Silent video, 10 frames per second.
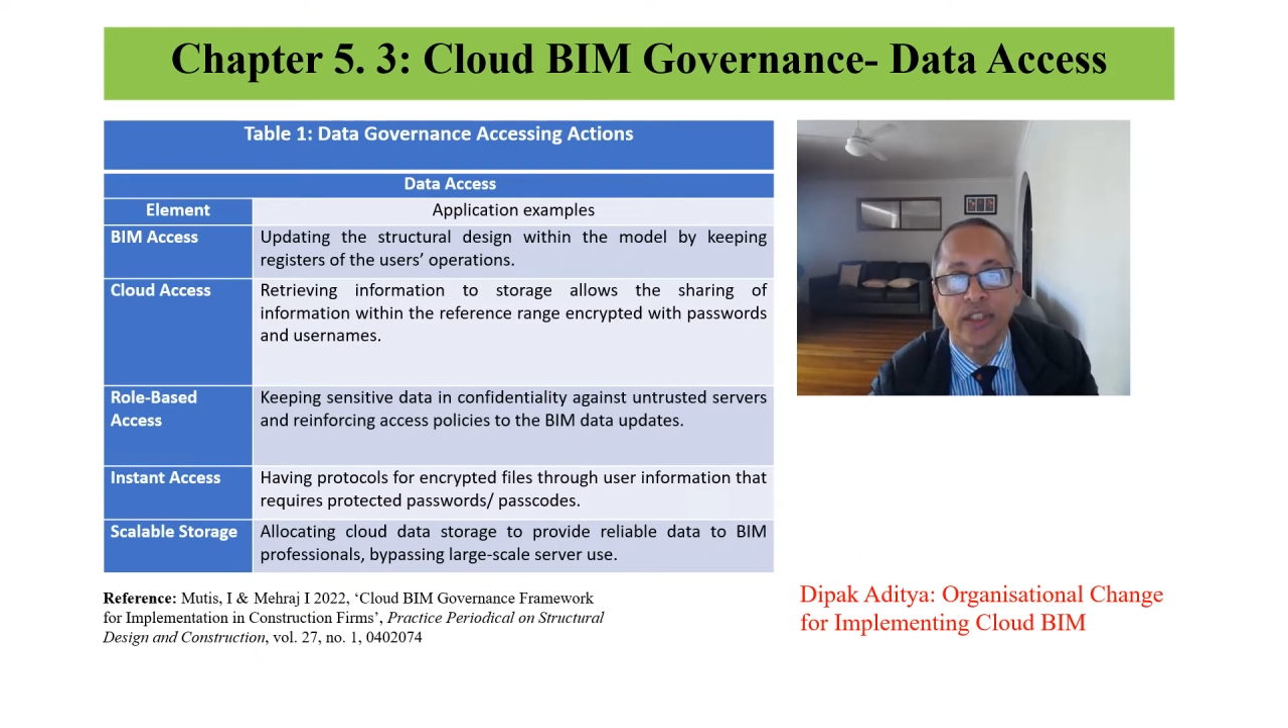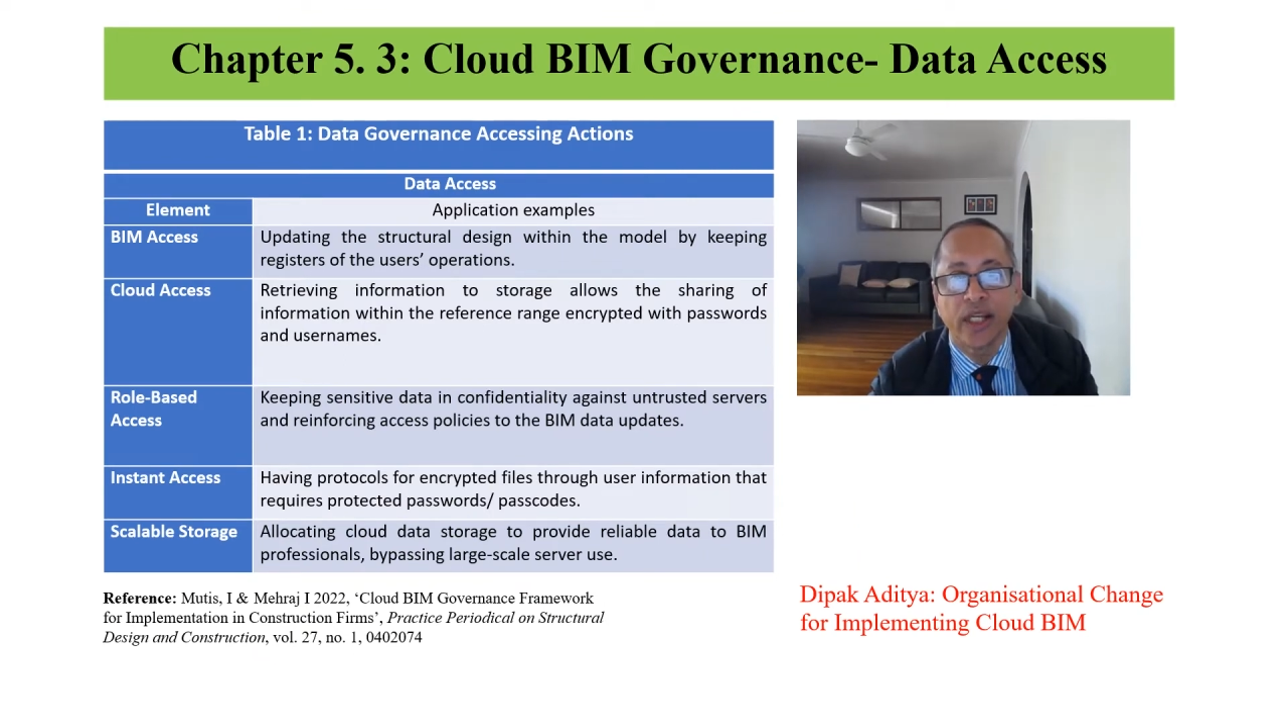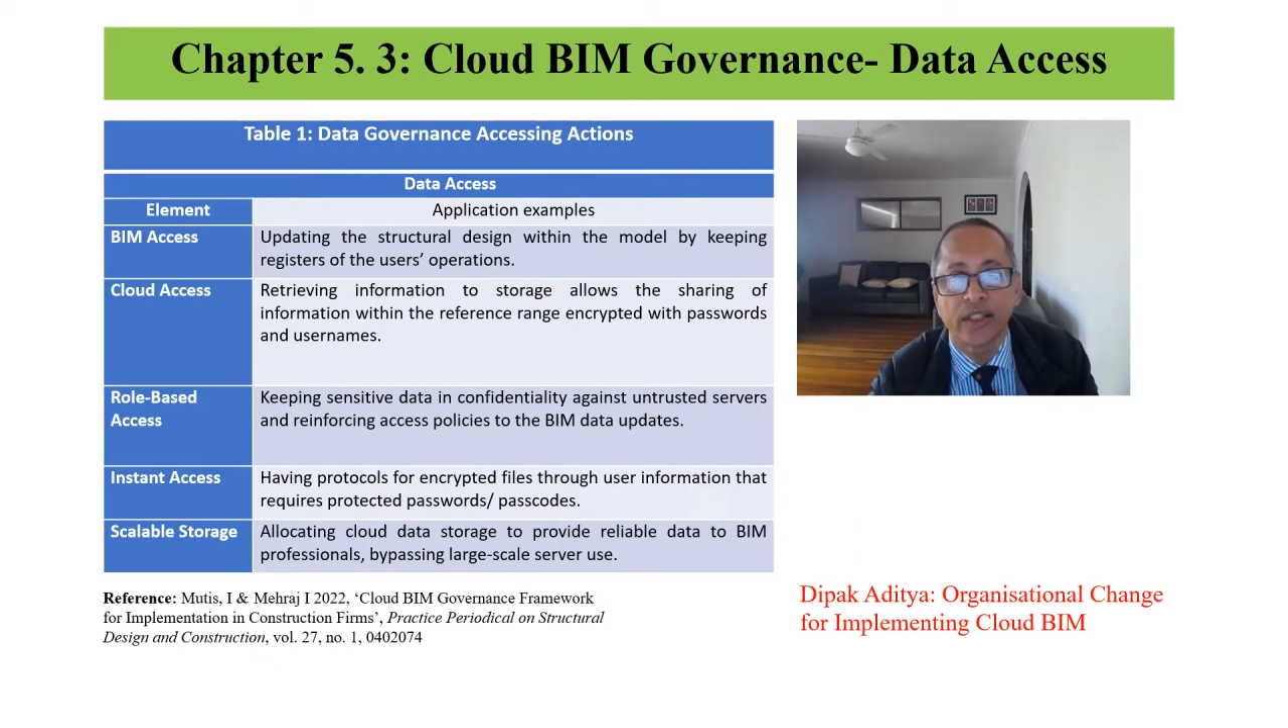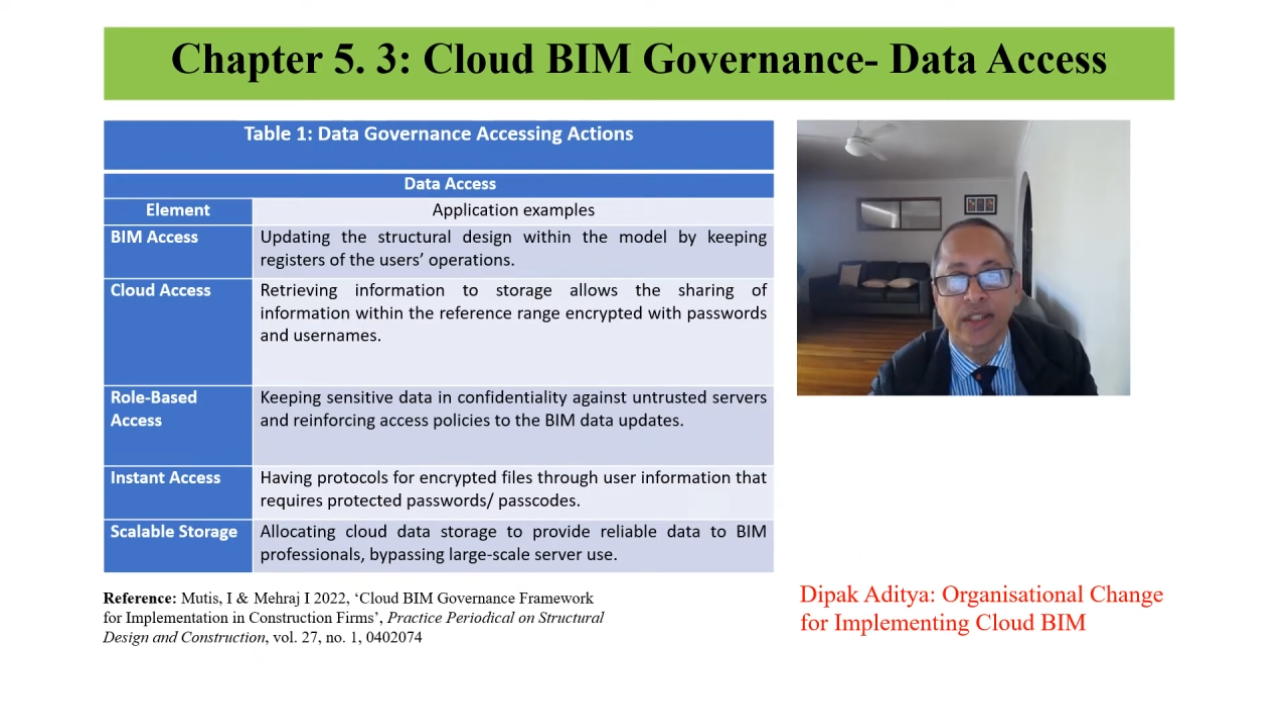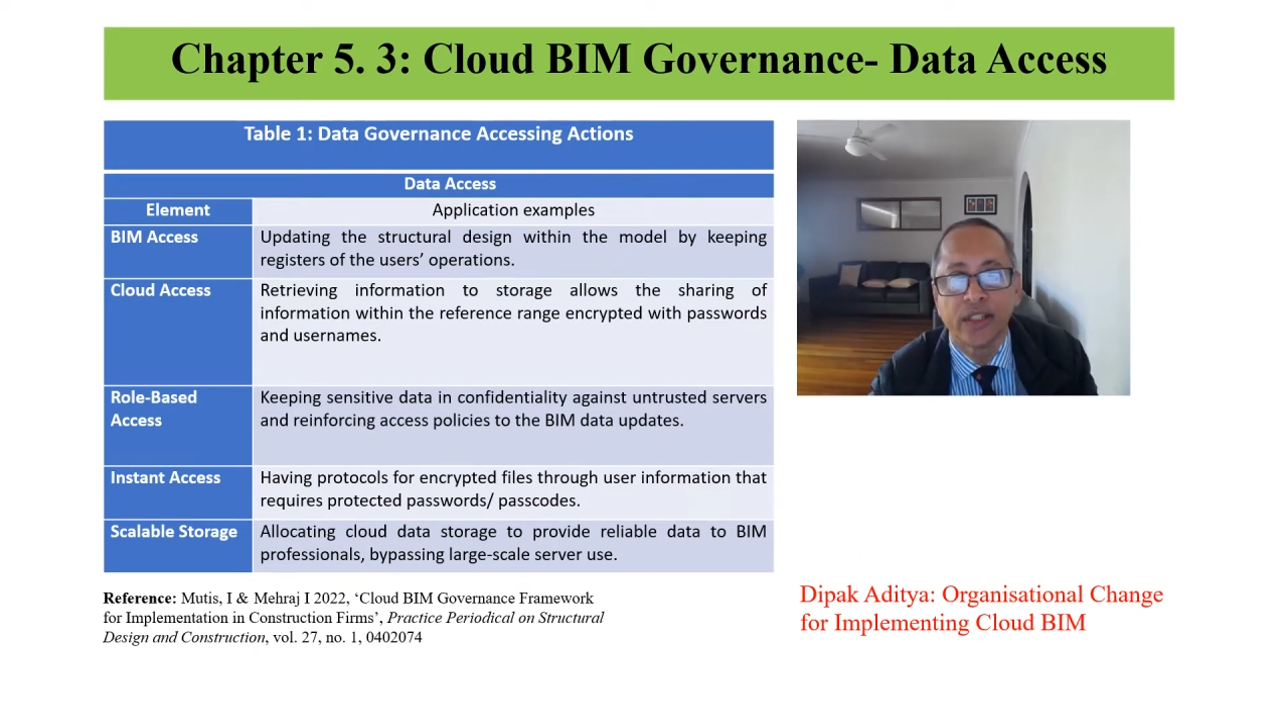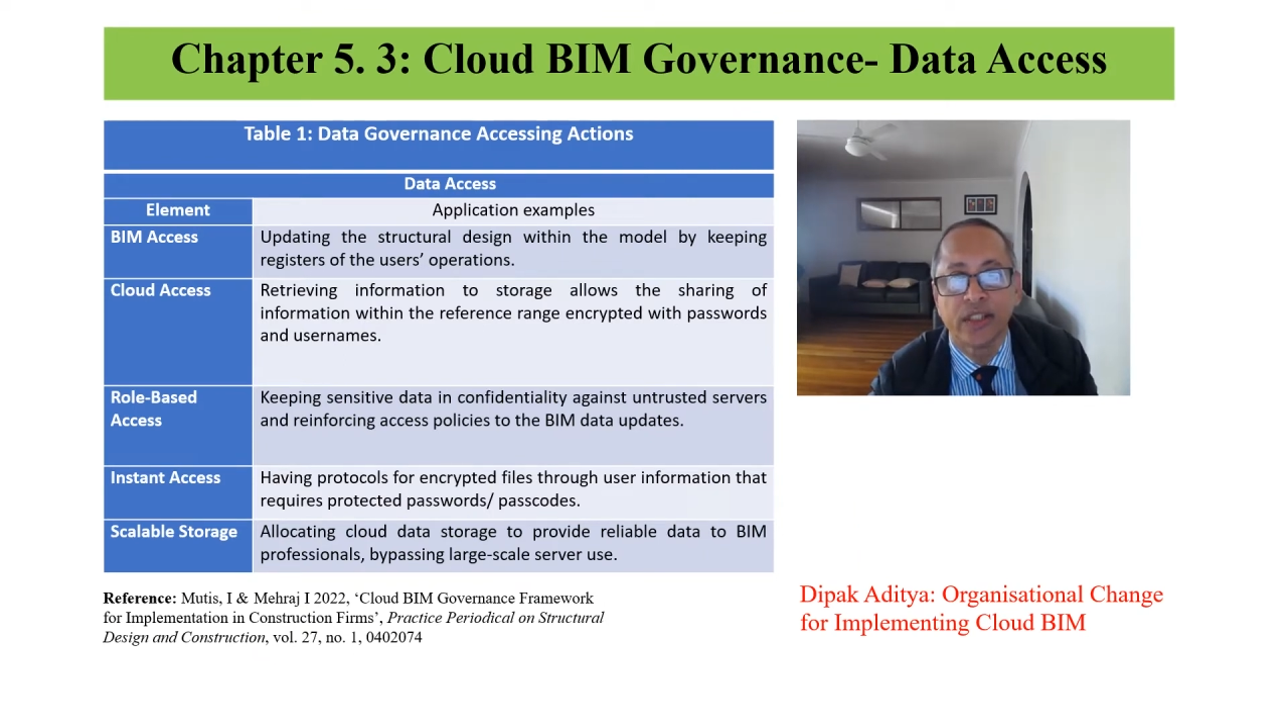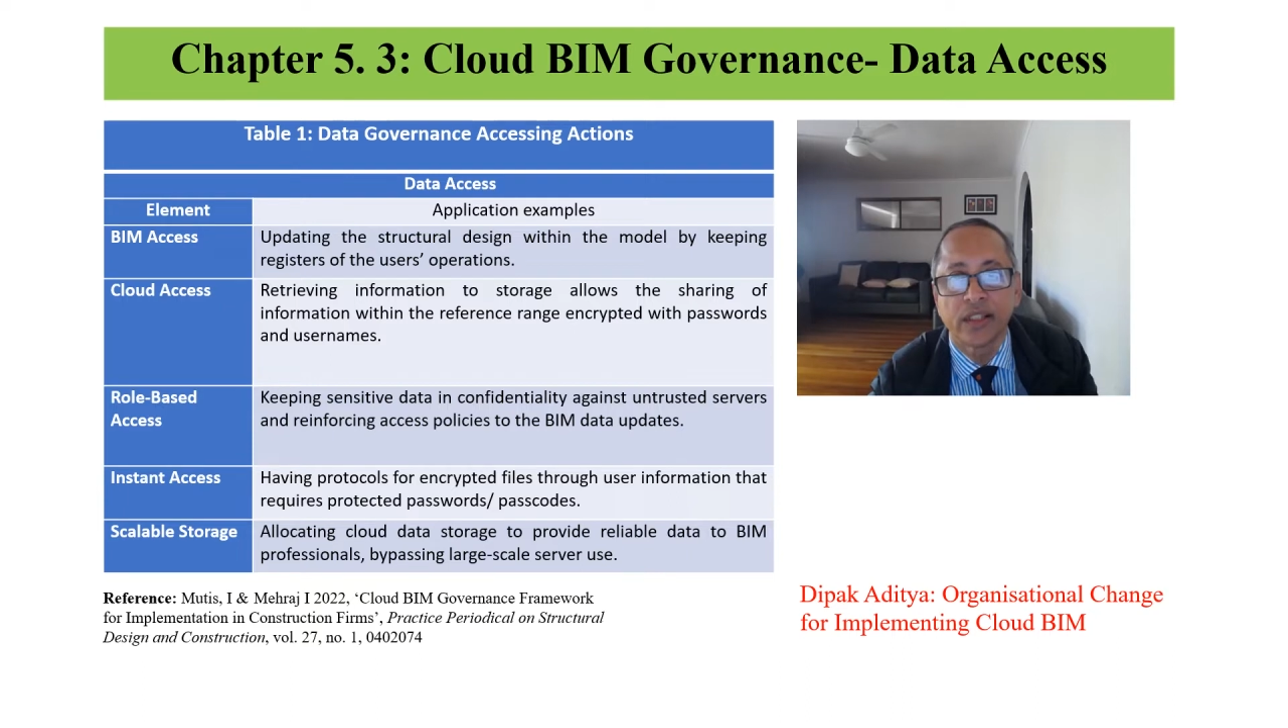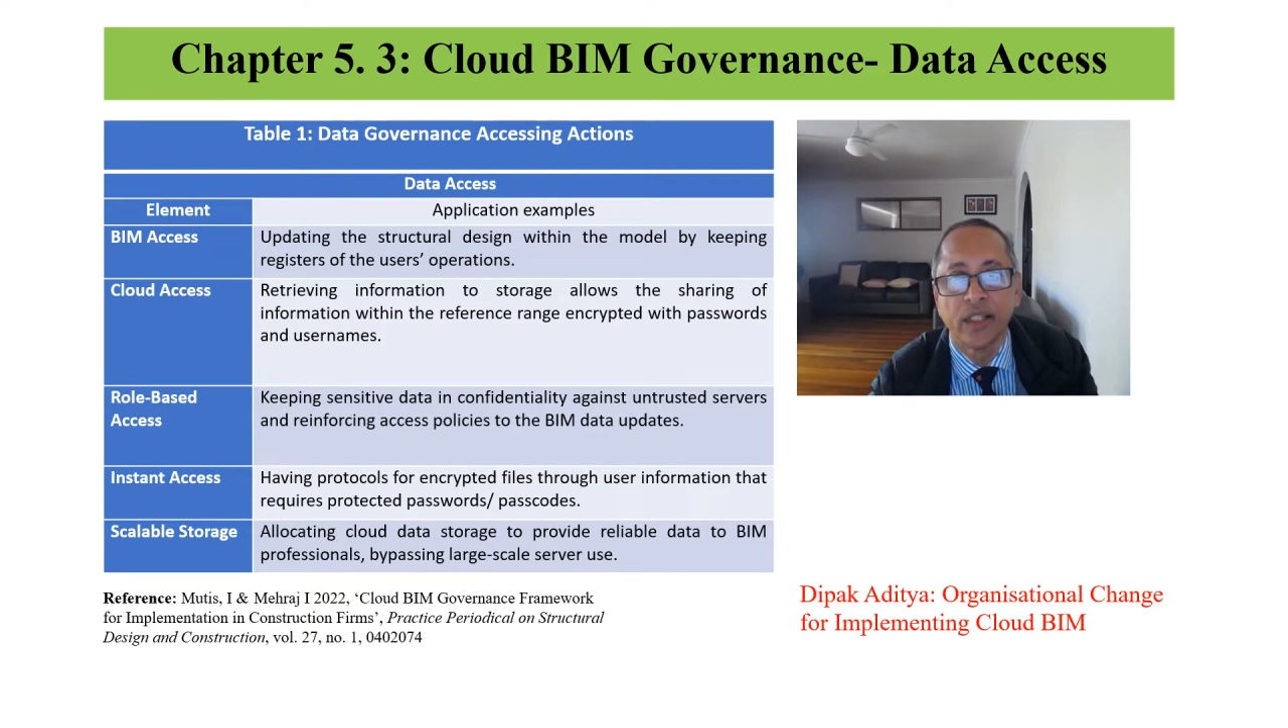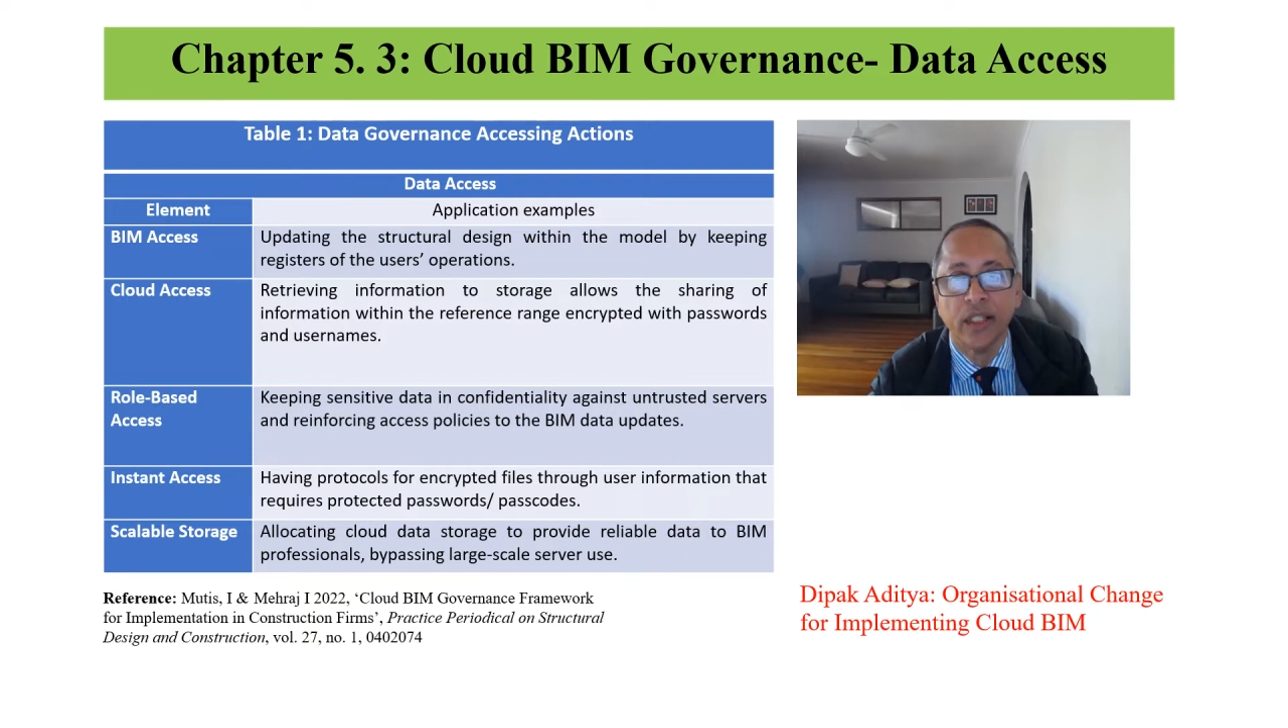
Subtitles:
access,